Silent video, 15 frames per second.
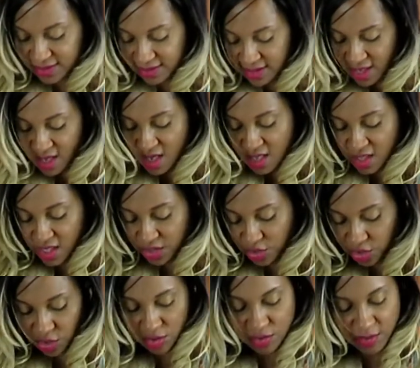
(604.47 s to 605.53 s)
that
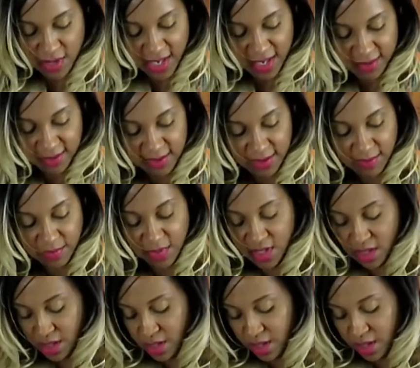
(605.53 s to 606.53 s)
you get some good